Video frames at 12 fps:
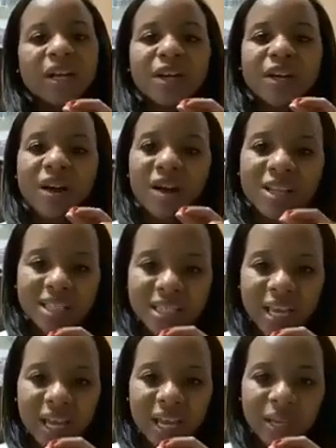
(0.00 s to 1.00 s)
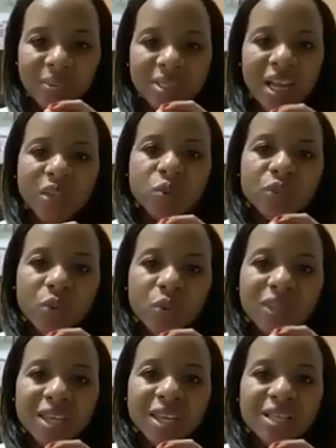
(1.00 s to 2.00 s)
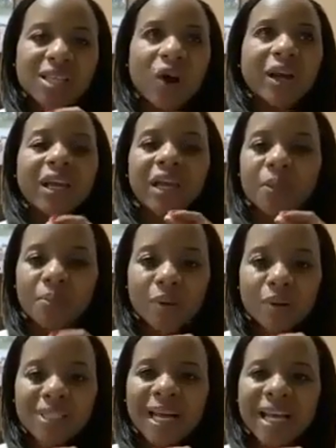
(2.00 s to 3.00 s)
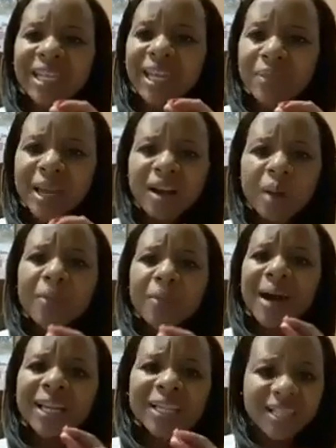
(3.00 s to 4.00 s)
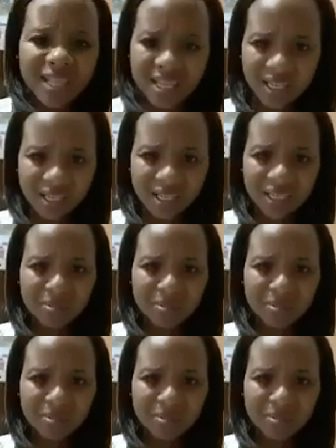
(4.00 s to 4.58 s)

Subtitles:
There are a lot of times that you do things on impulse, and they may not be bad things.